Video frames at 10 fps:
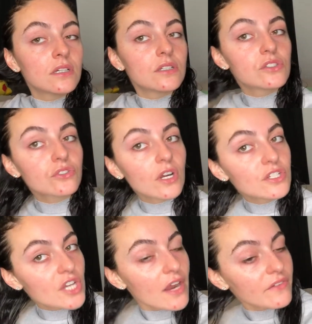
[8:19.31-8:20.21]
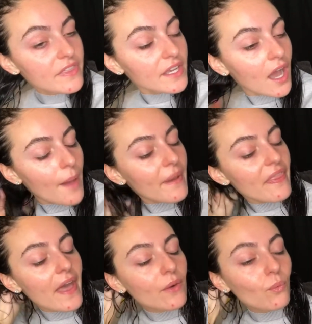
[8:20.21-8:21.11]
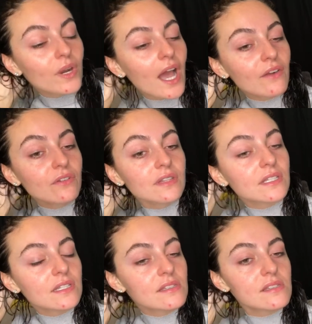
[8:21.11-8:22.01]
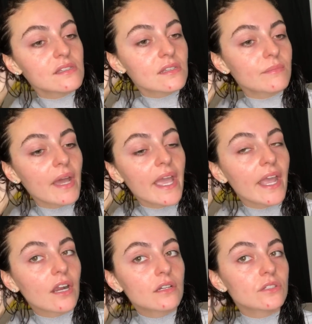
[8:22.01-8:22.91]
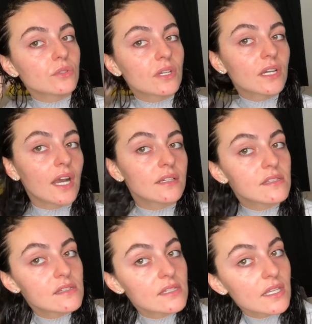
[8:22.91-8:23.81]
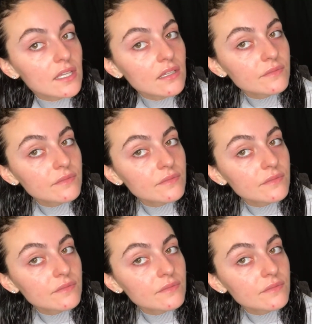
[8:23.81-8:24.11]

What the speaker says: Scrunch everything up, and then when I release my hair, you can kind of see